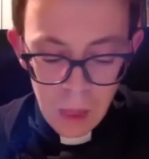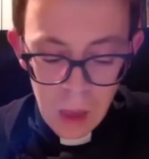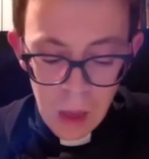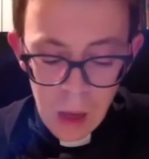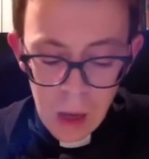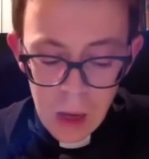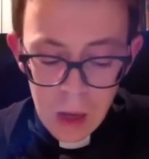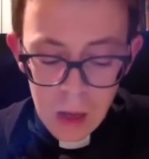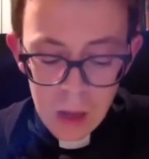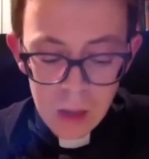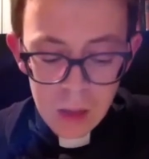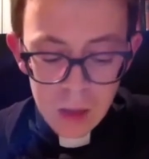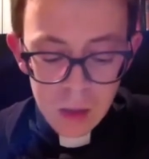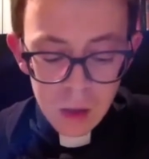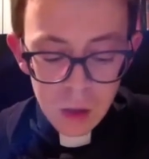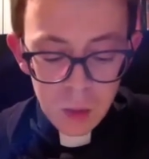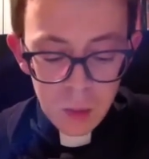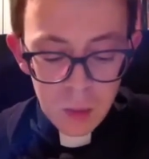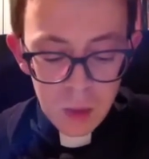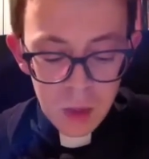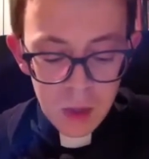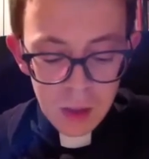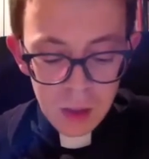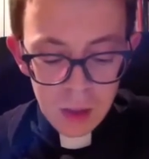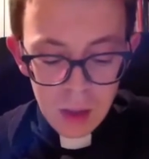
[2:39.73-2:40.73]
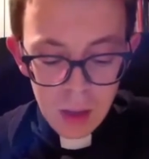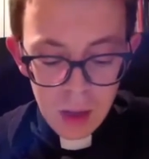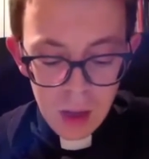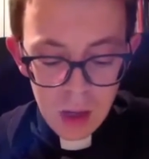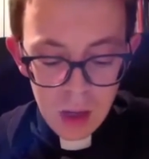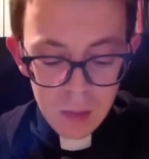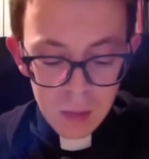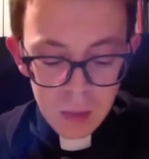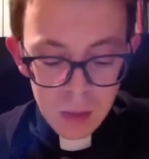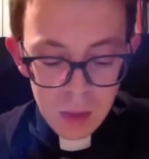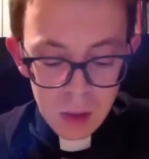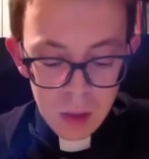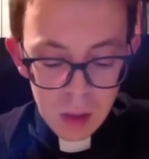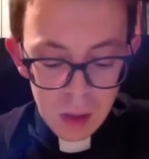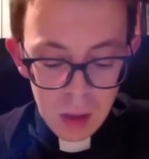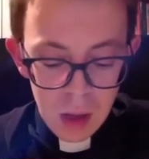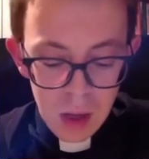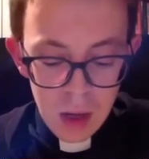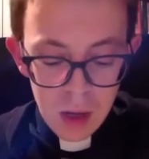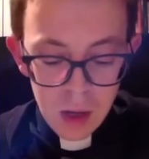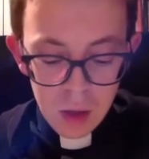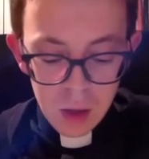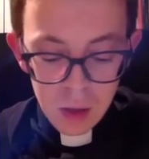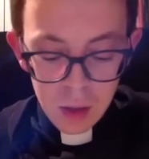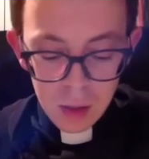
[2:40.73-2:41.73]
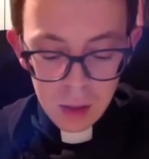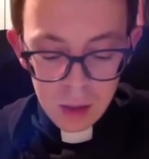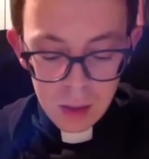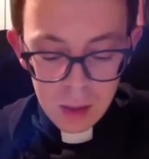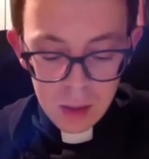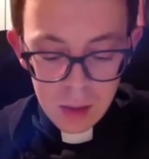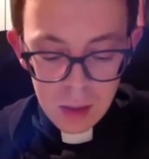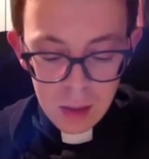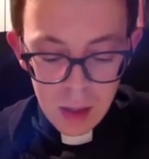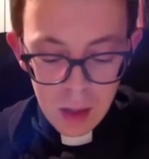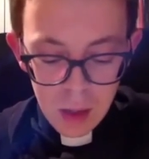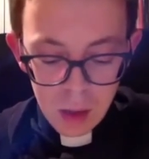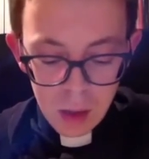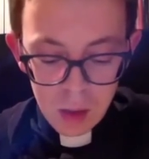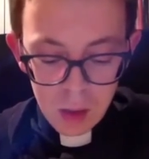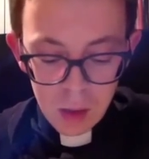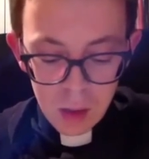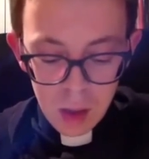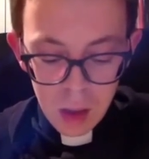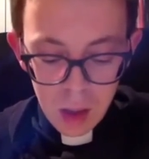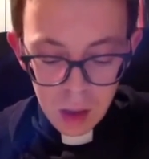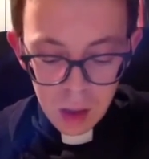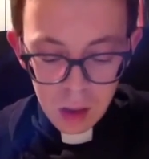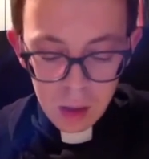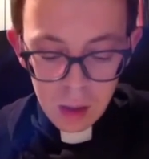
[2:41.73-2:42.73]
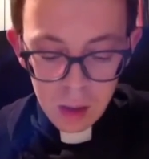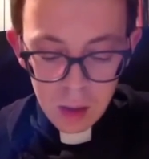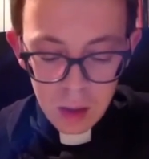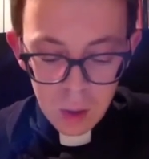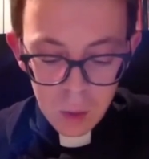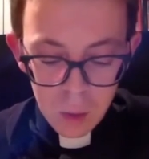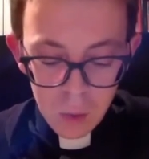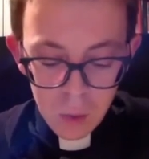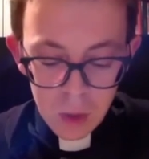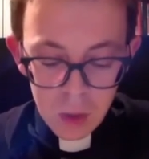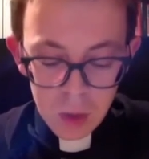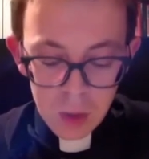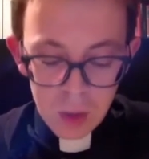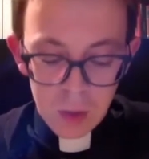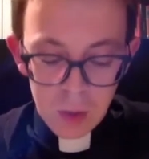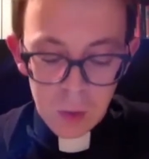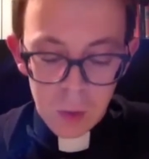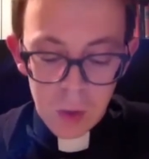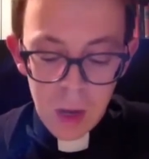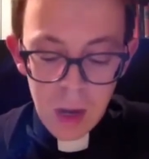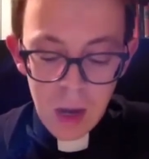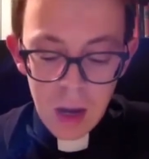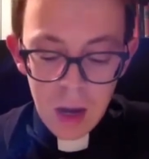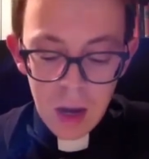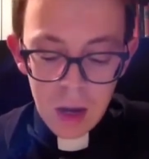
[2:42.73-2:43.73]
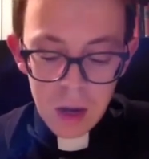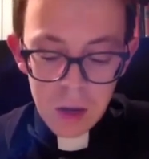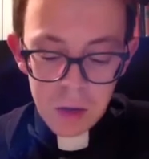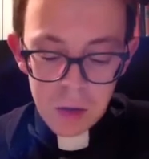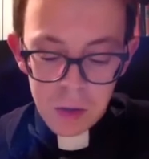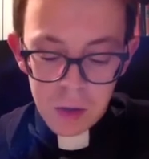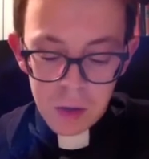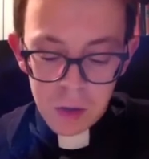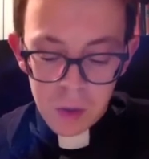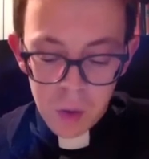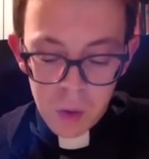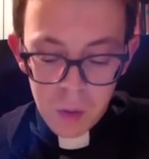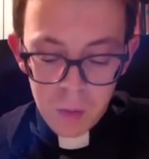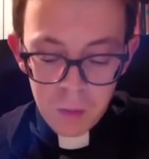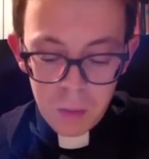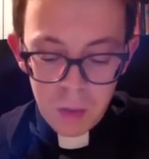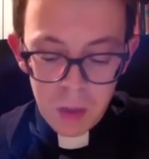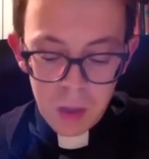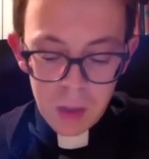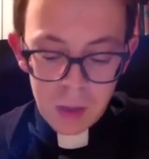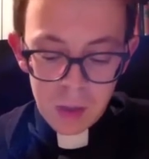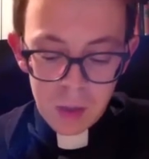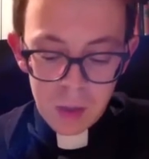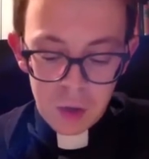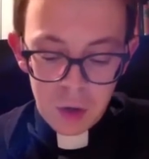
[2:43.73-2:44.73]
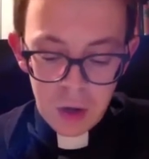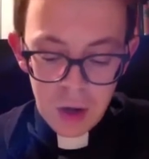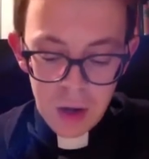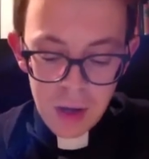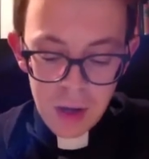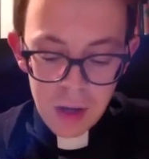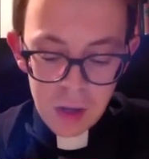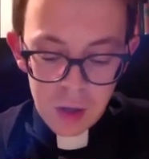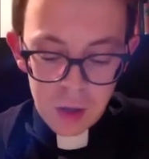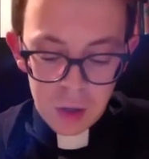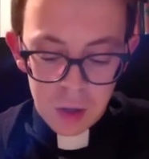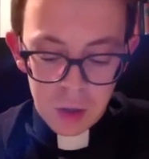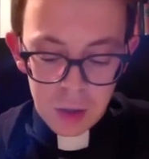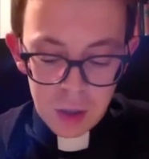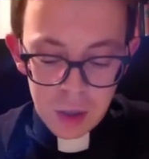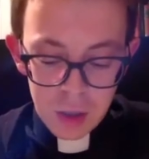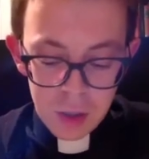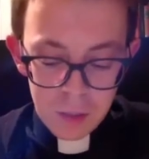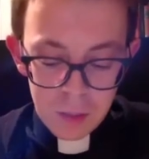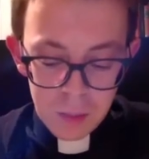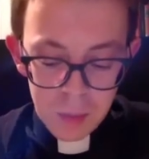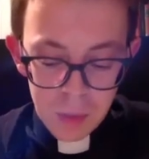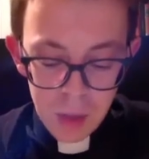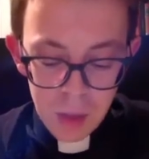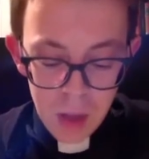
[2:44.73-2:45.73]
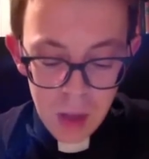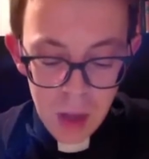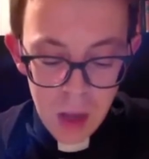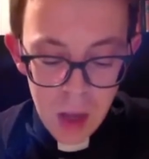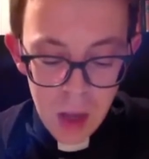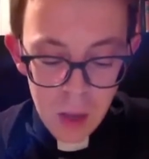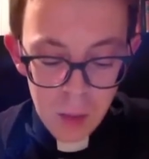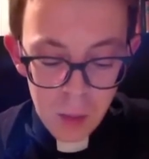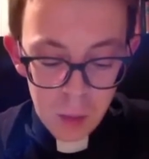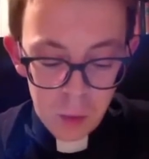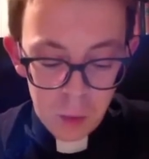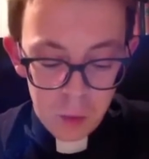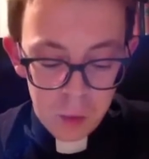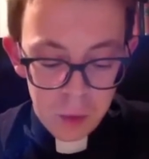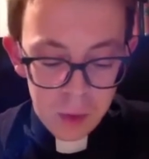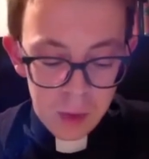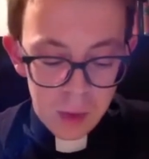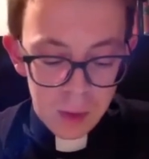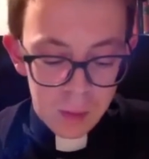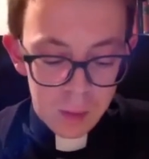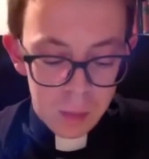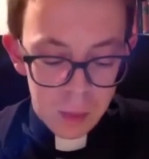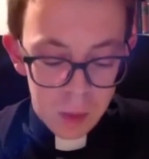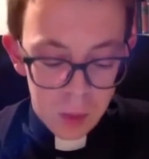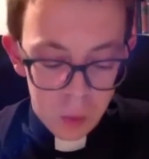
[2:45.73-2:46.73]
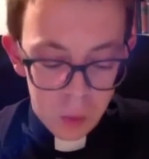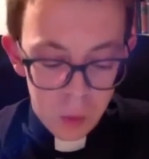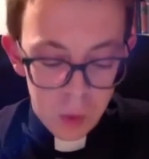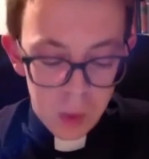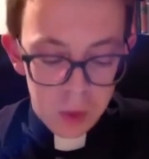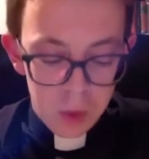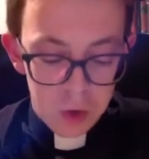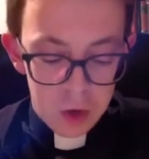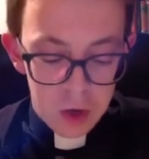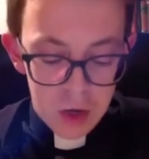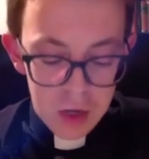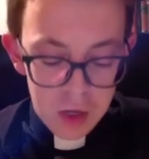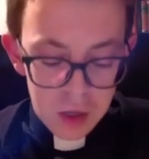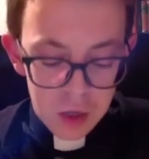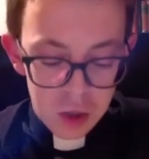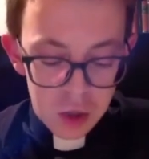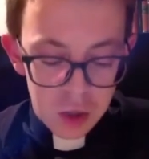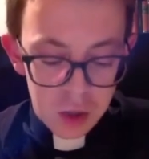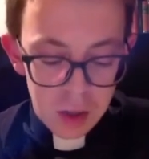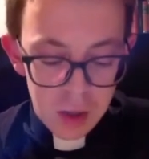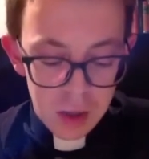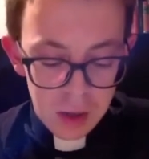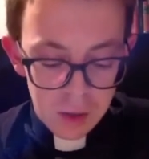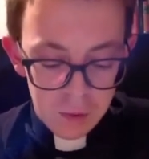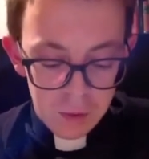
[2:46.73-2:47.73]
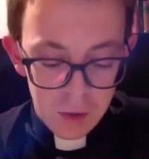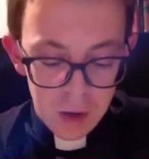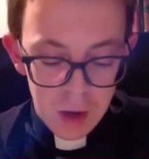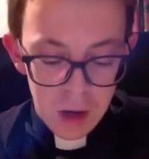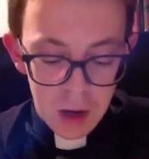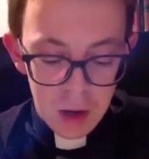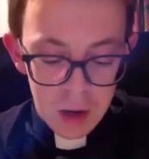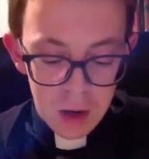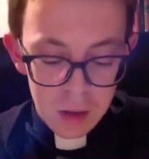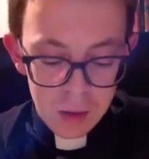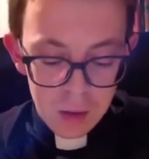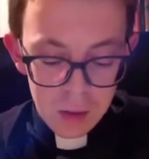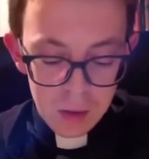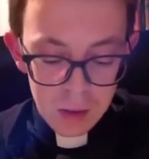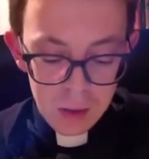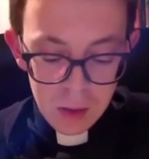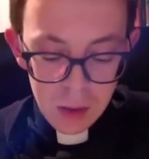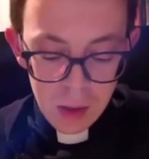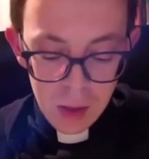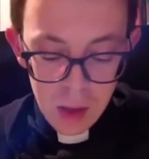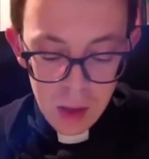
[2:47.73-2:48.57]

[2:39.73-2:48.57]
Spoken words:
In these turbulent times, this article wishes to highlight the complex relationship between religion and violence